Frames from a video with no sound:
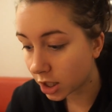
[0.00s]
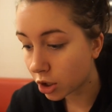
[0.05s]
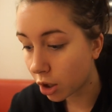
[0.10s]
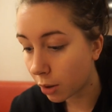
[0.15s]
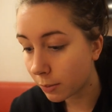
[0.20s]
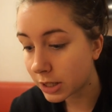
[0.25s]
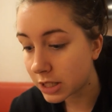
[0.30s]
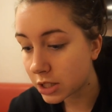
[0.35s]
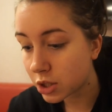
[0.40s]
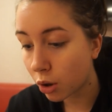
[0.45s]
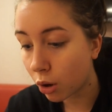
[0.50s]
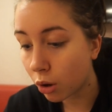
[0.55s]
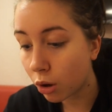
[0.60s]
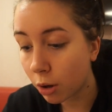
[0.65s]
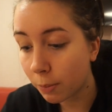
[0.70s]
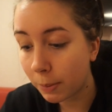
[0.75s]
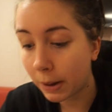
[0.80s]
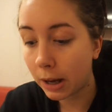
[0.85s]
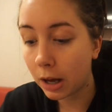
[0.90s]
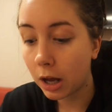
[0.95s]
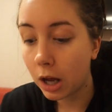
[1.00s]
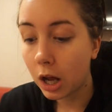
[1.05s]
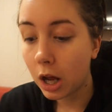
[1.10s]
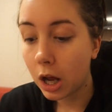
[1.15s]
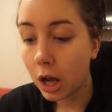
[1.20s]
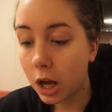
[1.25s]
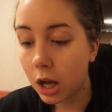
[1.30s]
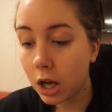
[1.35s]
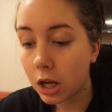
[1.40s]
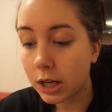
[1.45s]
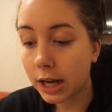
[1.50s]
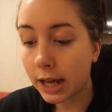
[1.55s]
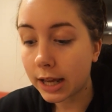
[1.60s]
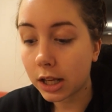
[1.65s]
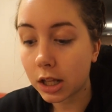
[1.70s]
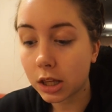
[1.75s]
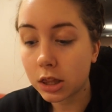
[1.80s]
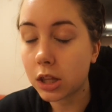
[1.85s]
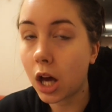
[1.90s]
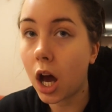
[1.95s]
Not many talk about
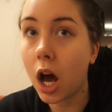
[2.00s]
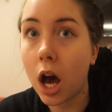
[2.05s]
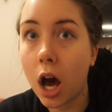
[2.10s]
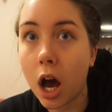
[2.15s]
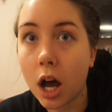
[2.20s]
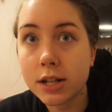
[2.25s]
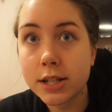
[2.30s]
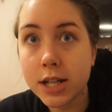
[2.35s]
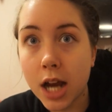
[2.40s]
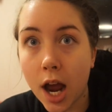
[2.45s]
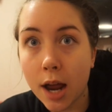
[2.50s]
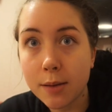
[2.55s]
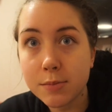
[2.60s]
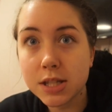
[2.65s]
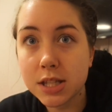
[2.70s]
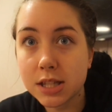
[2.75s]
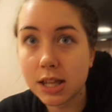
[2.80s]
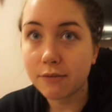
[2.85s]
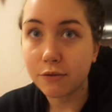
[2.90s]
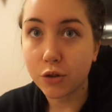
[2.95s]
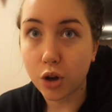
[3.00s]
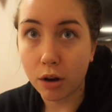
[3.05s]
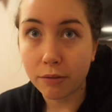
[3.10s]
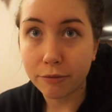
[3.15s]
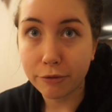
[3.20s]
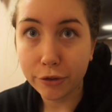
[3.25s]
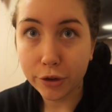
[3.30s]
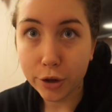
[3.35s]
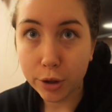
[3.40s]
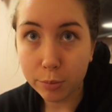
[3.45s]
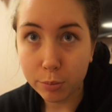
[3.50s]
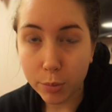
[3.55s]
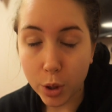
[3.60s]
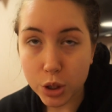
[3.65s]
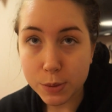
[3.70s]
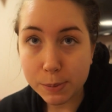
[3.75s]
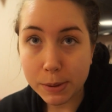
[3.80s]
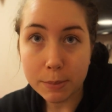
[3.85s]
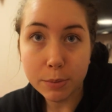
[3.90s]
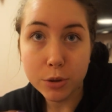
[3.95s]
like the hard times that they've gone through.
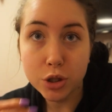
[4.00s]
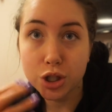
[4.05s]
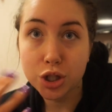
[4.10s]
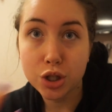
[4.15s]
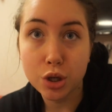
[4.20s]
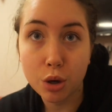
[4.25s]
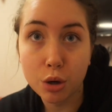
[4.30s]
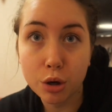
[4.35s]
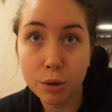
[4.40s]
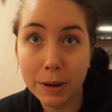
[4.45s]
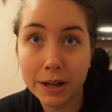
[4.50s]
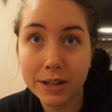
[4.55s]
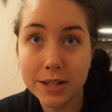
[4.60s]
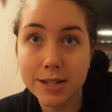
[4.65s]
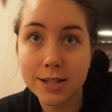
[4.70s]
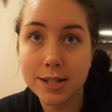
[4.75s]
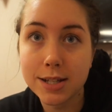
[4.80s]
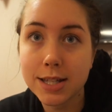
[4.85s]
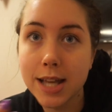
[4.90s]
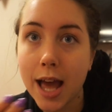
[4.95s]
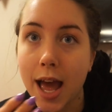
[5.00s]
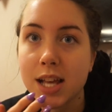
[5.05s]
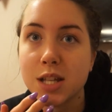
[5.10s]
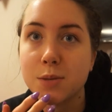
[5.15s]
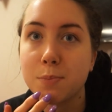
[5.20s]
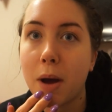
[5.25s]
Most people just talk about the success.